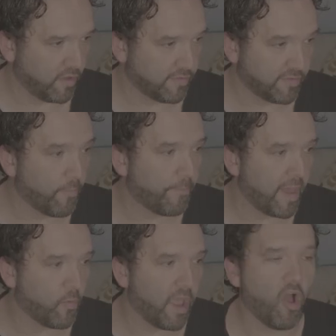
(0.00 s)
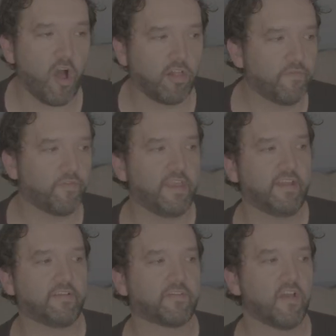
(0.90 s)
So, by the way, all of
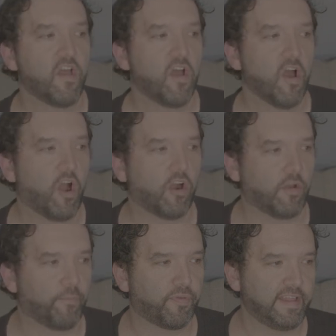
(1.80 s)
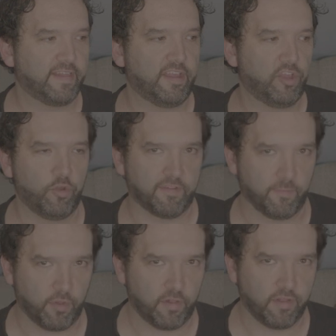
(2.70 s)
these are completely
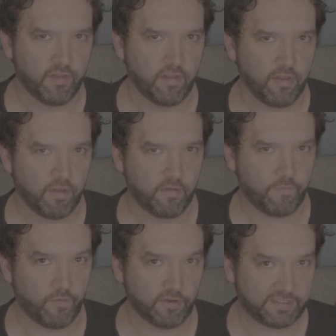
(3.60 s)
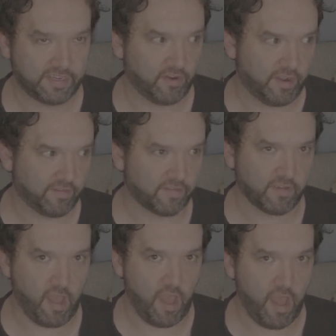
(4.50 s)
usable for series
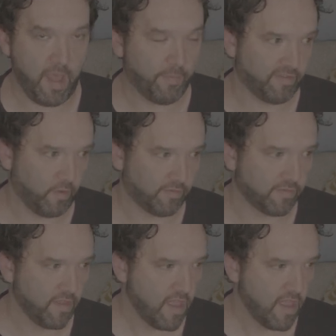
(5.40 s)
episodes.